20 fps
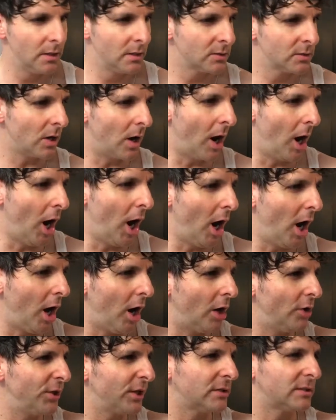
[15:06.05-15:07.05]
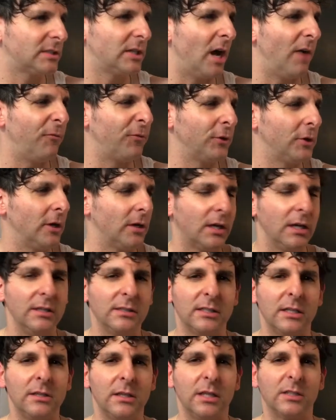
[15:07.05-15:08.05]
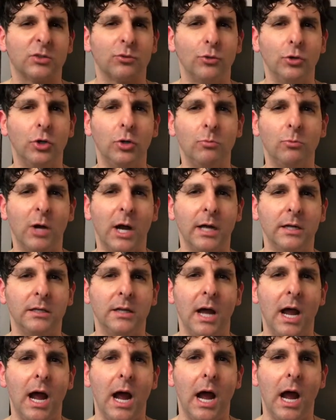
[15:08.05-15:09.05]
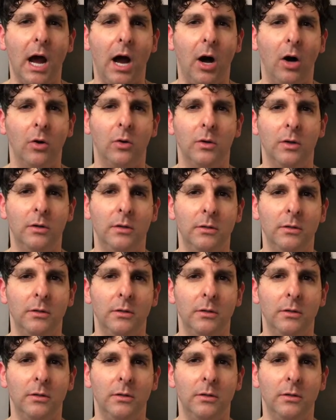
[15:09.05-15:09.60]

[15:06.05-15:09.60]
to all the tough cookies in this room right now.